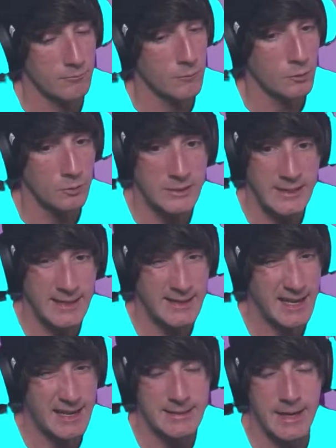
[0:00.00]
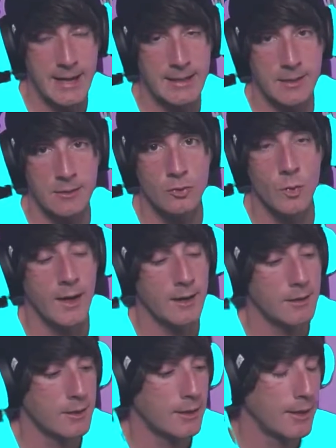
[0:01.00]
good 10 days that I didn't do
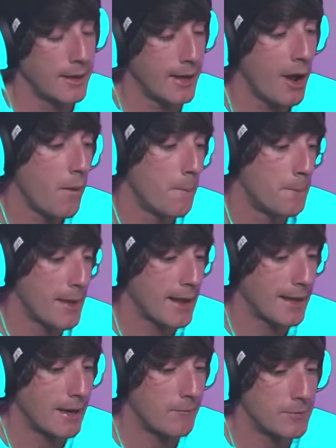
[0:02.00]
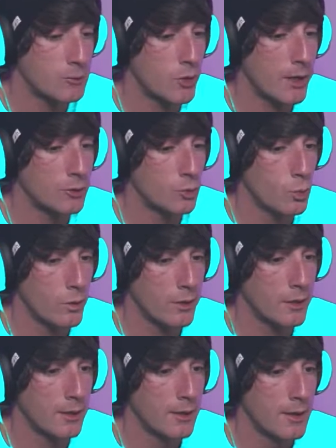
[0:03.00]
anything, and now I'm back and I've been trying to
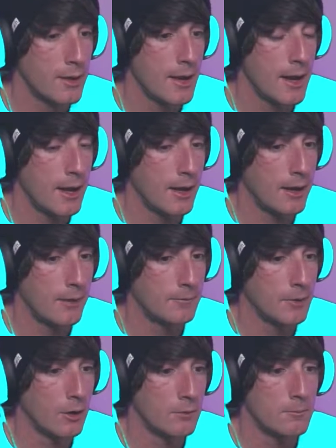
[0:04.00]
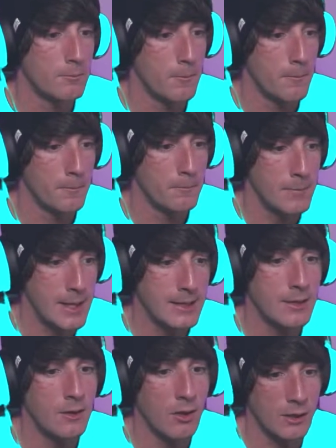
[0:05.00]
work on
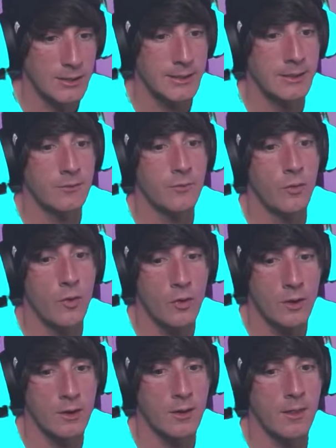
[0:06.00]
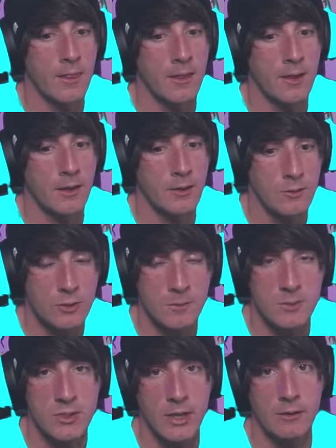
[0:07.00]
making content for the
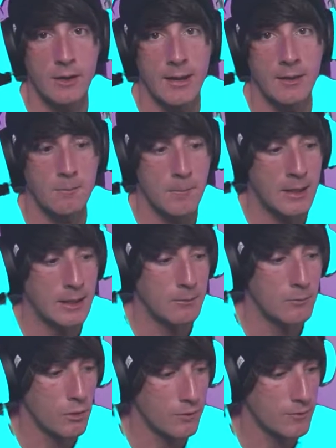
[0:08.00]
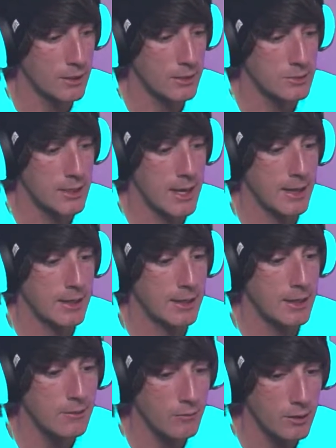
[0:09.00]
YouTube channel, like making more videos that I
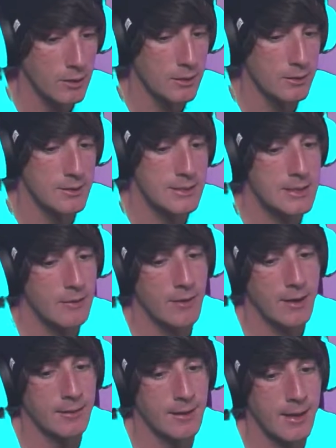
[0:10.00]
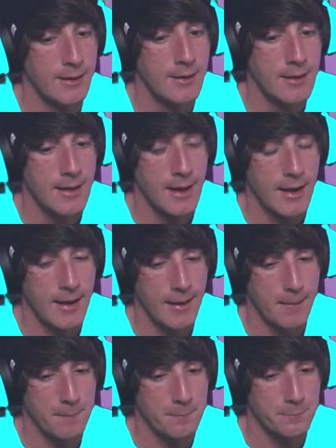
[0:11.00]
can leave here and stuff like that.
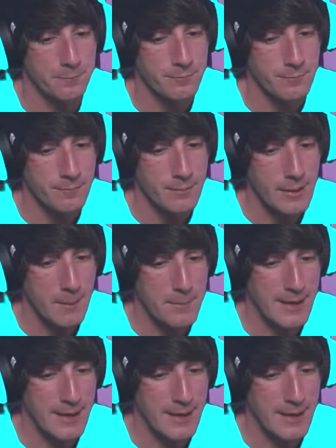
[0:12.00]
But